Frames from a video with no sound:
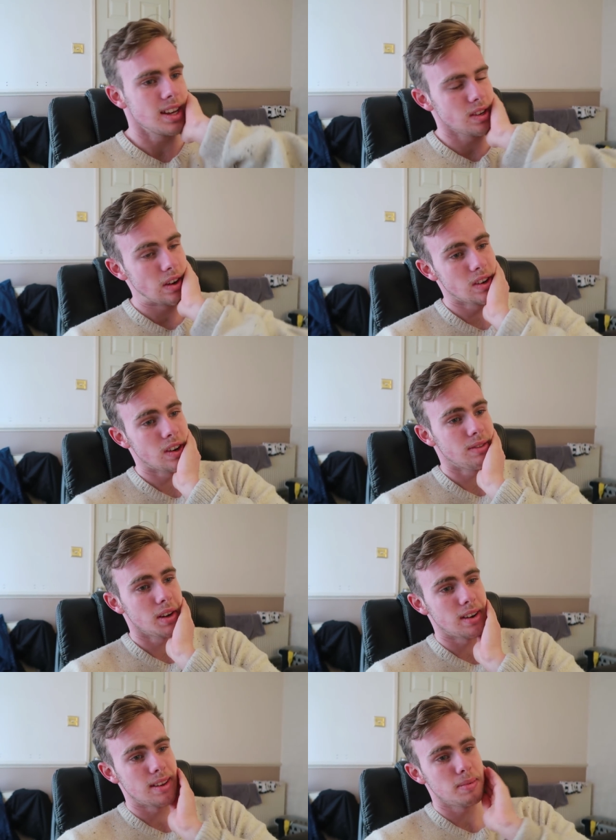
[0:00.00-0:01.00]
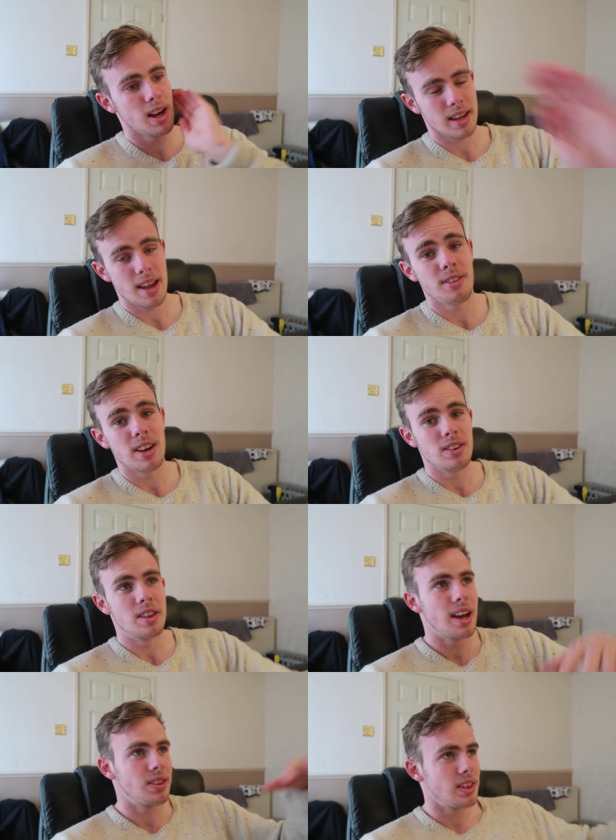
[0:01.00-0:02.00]
I don't know if I go to the park. If I do
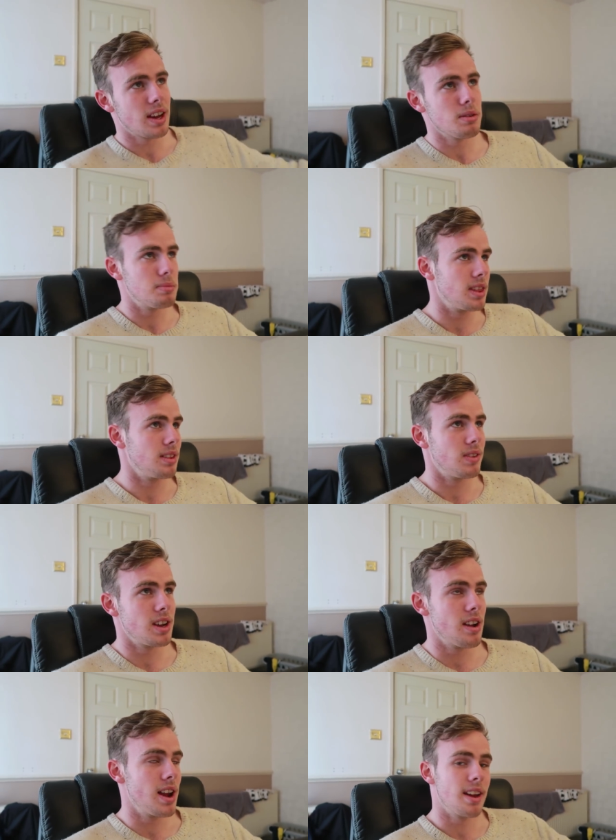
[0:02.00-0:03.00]
that, then that will be the video.